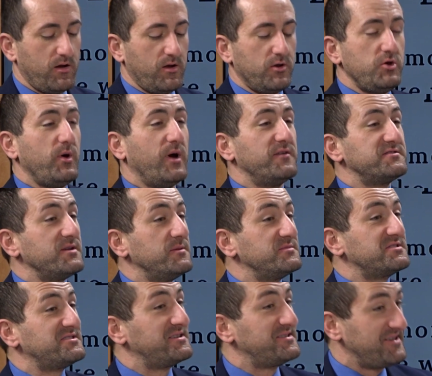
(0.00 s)
You have some
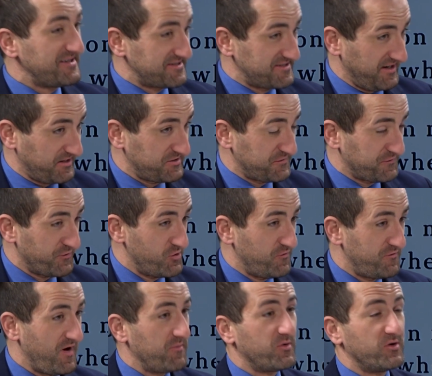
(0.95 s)
statistics for
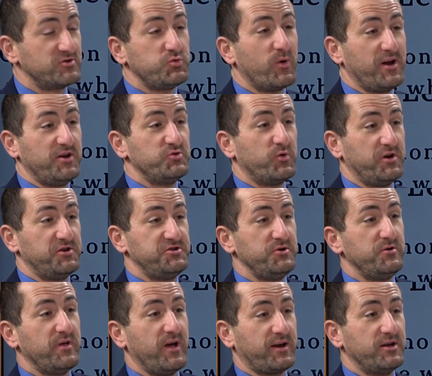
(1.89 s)
November
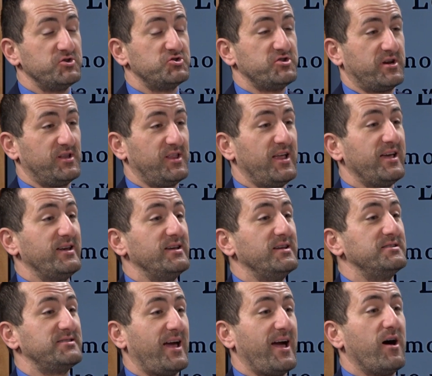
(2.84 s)
2022 that can shed a light
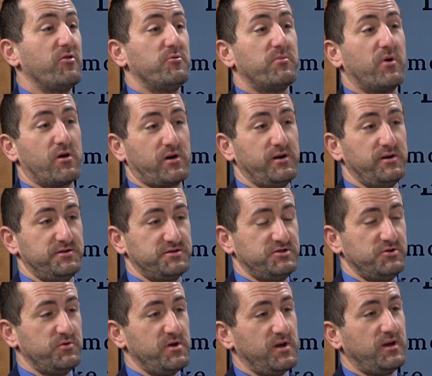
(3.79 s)
into how the market is
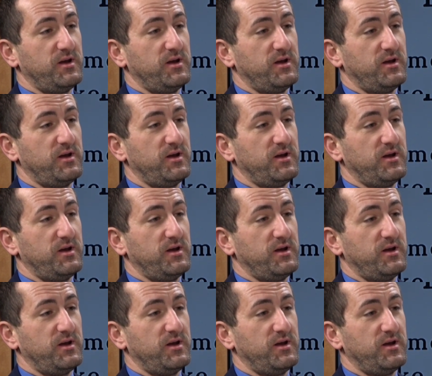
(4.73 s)
doing.